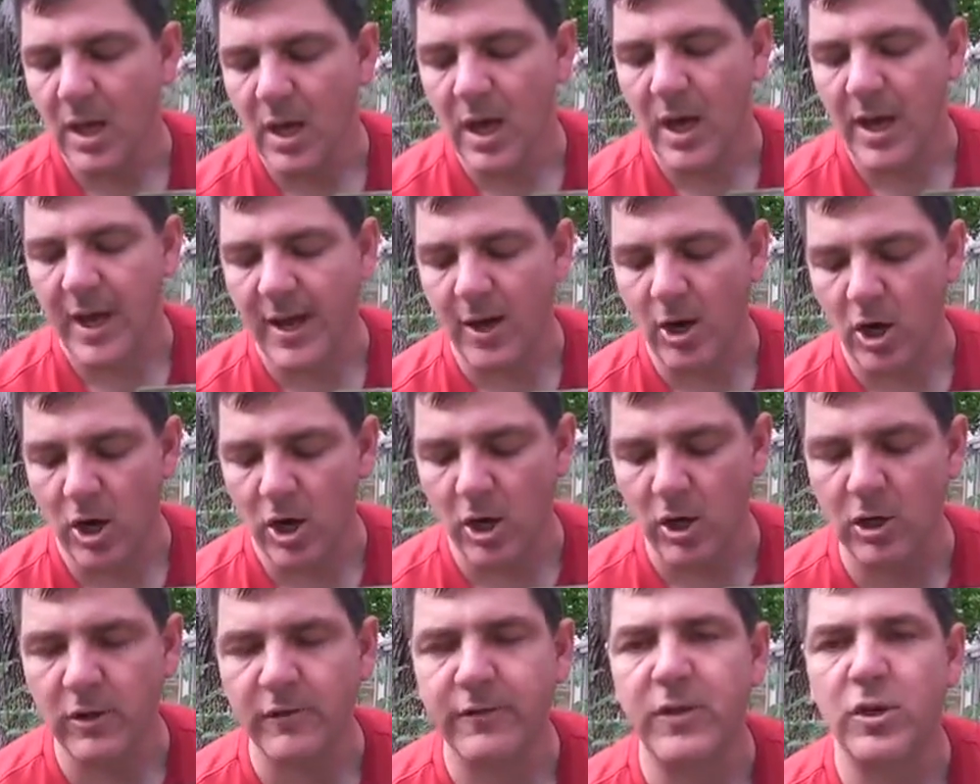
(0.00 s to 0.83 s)
And
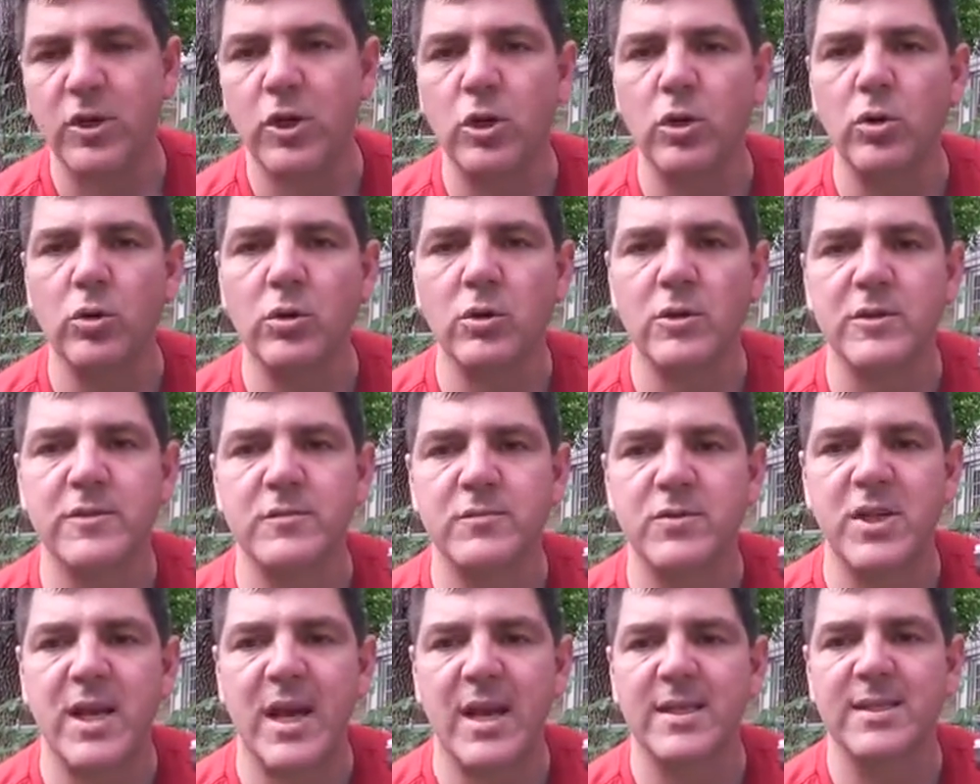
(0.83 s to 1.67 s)
all of the coolers
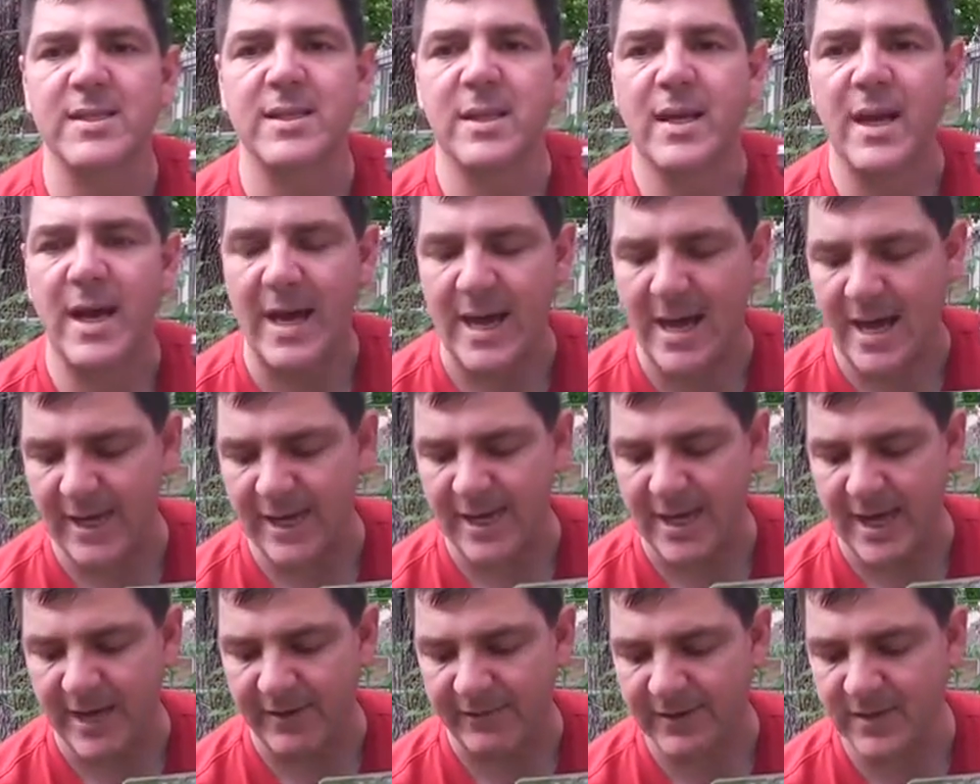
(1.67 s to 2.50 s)
from Jackson Kayak
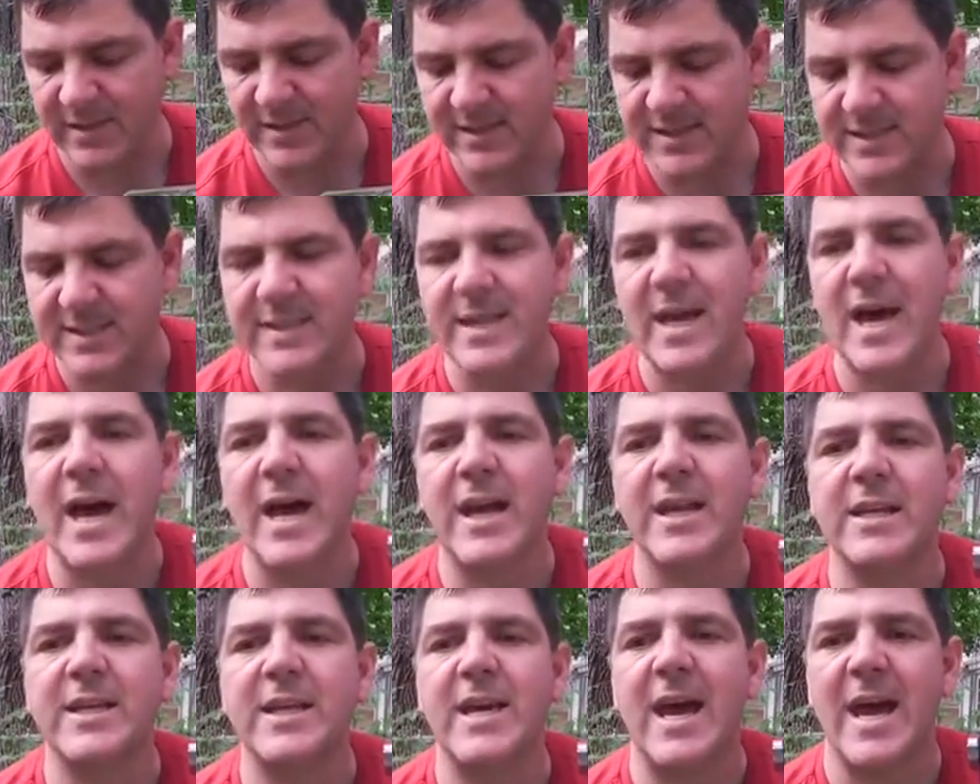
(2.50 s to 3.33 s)
have these
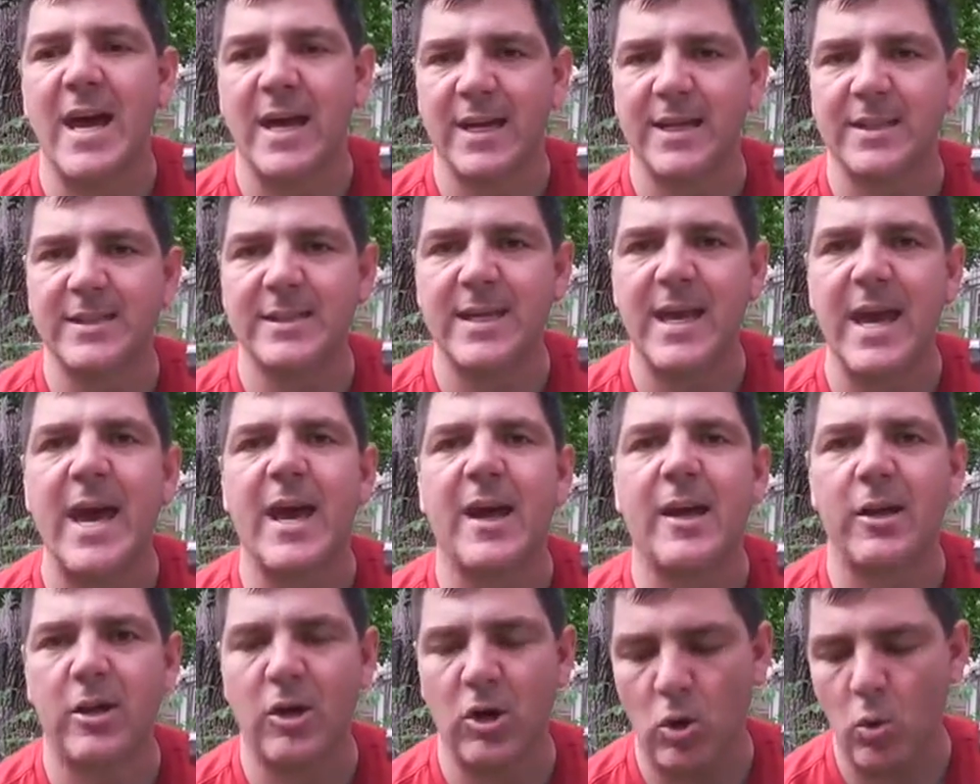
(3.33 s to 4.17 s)
side Yak
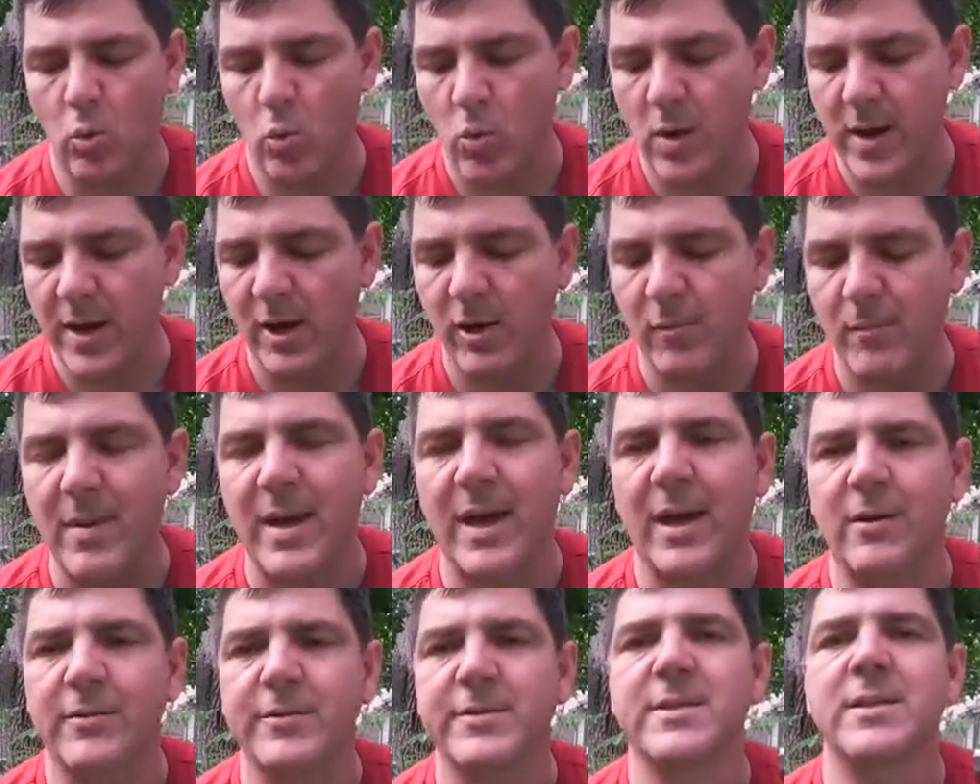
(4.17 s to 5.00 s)
Attack rail
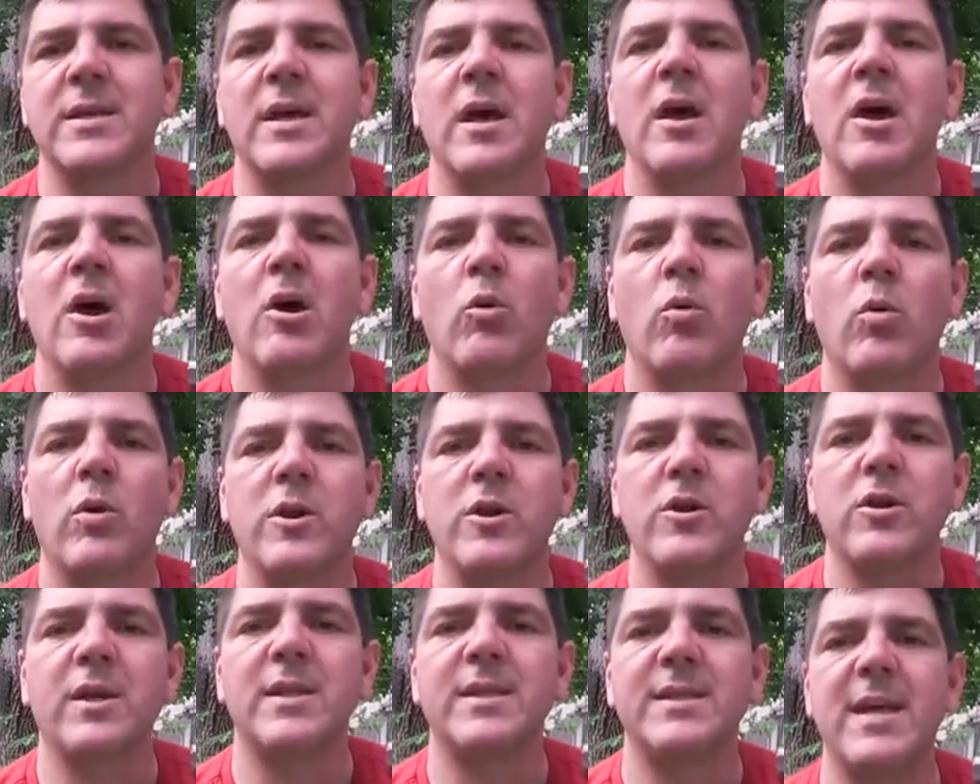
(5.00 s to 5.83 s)
mounts where
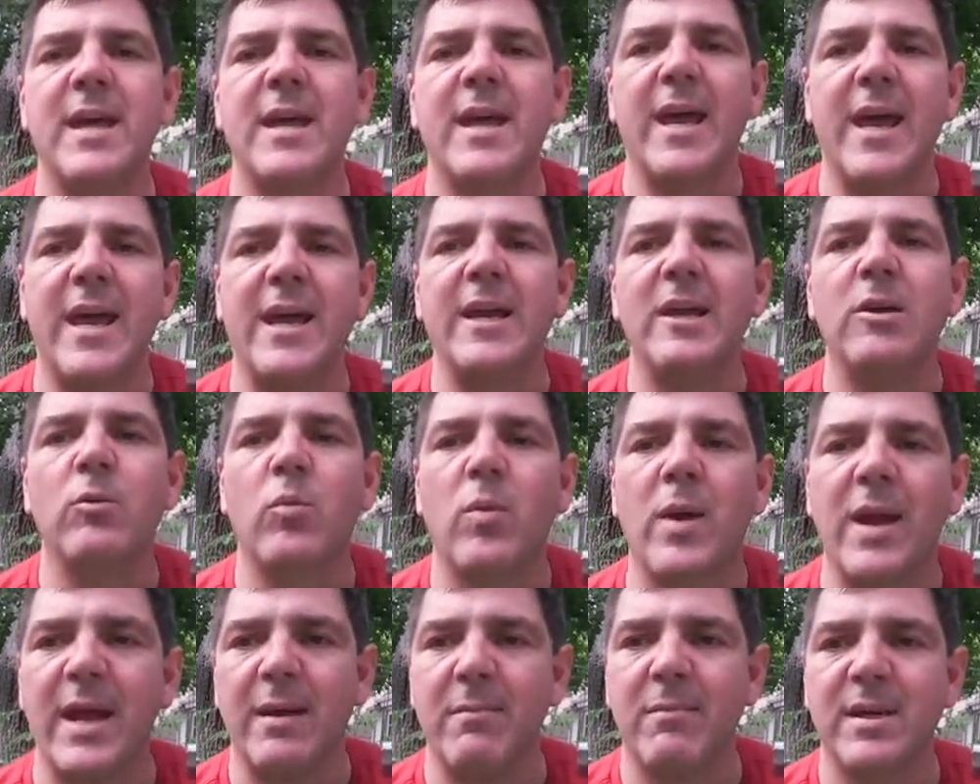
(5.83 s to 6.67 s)
you can take any
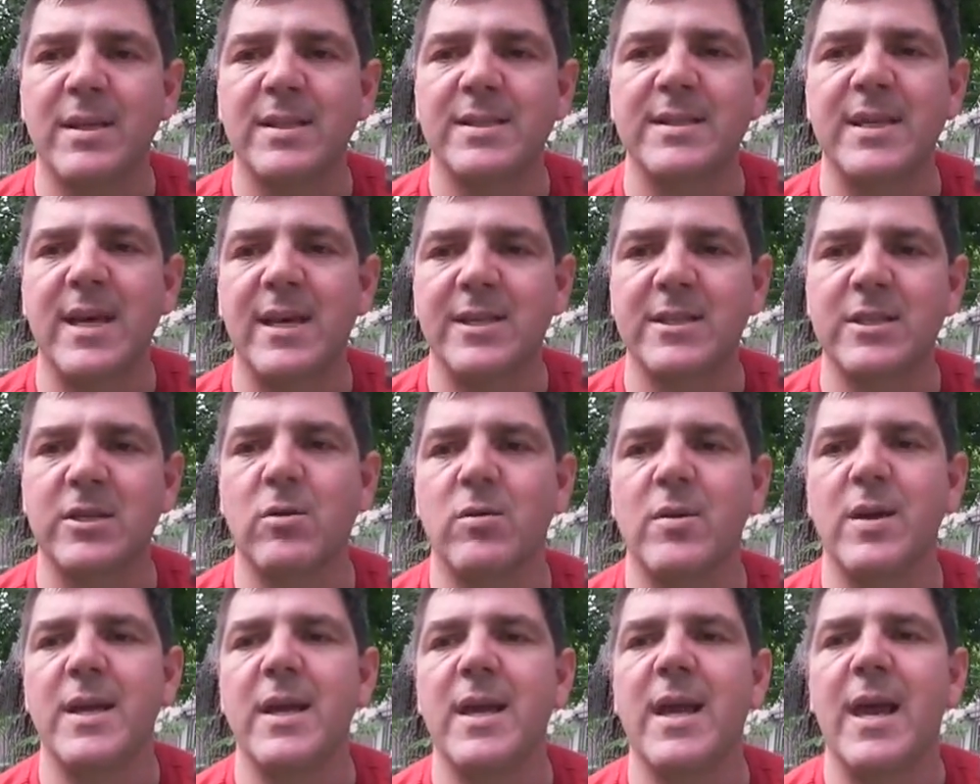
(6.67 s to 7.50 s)
RAM
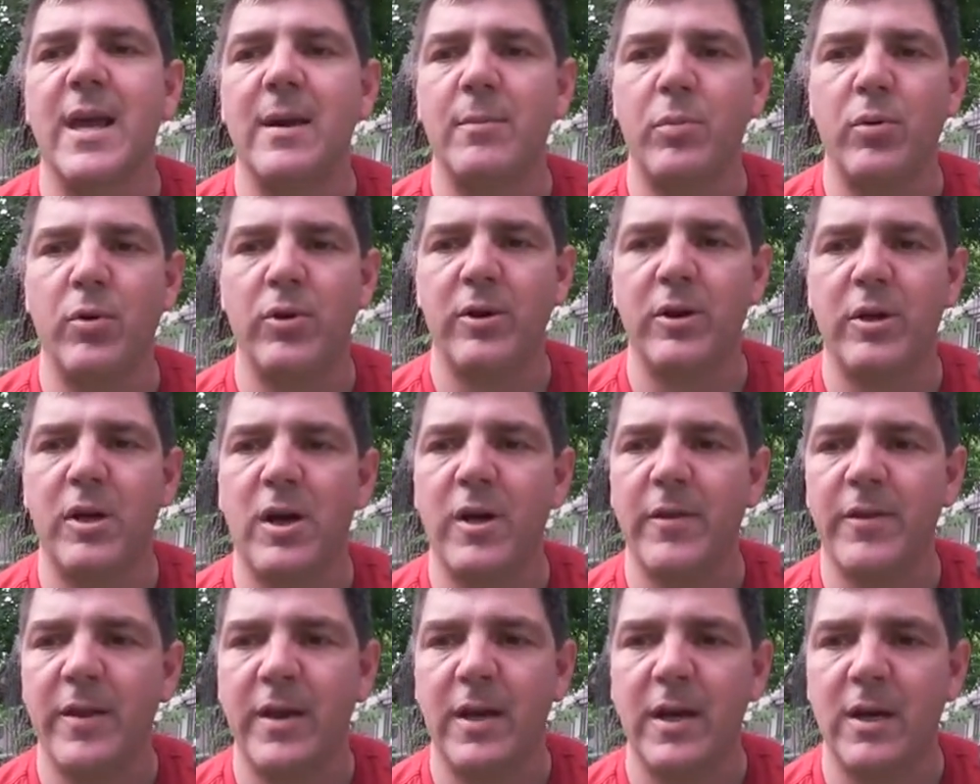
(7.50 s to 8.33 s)
accessory and put it
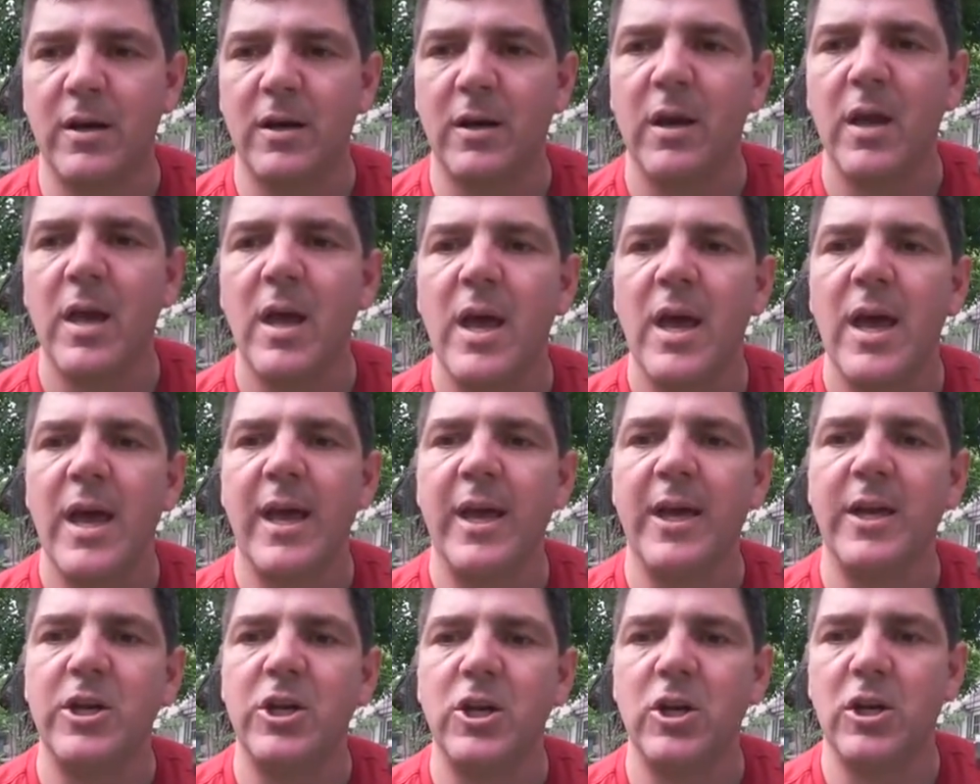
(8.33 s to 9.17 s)
on there,
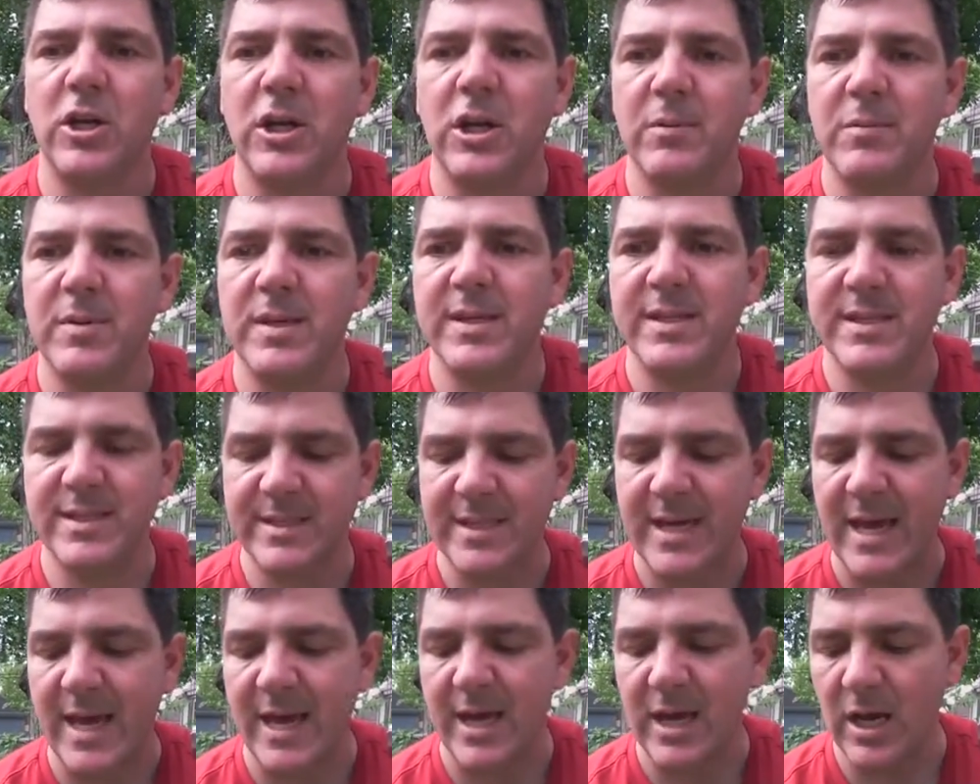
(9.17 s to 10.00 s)
and you're going to be
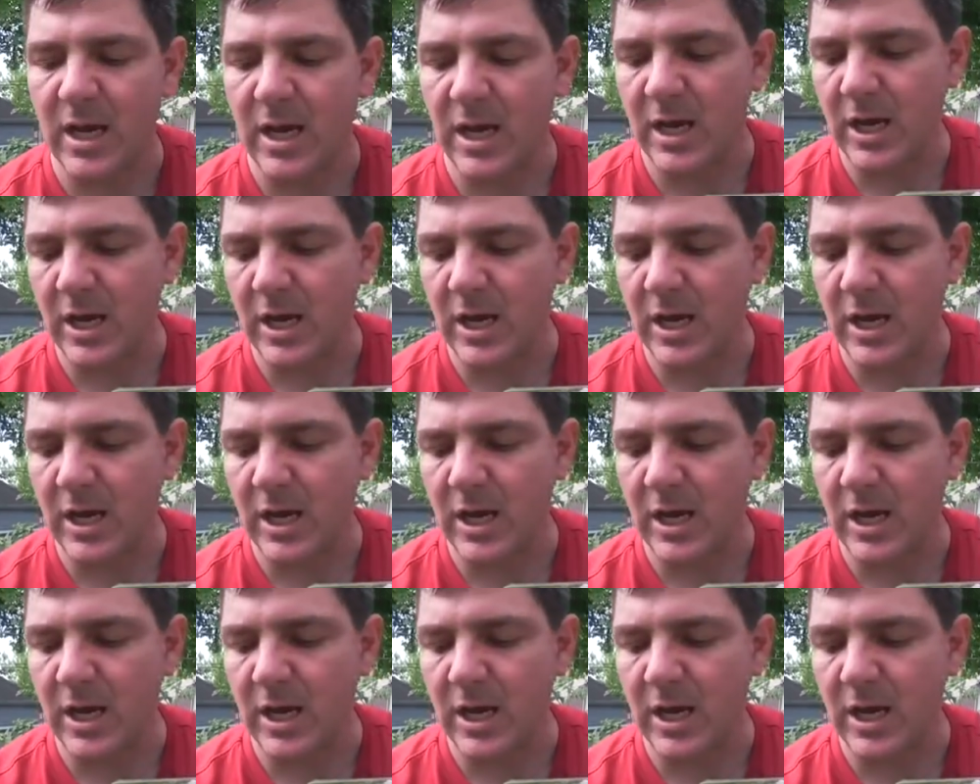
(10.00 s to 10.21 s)
set.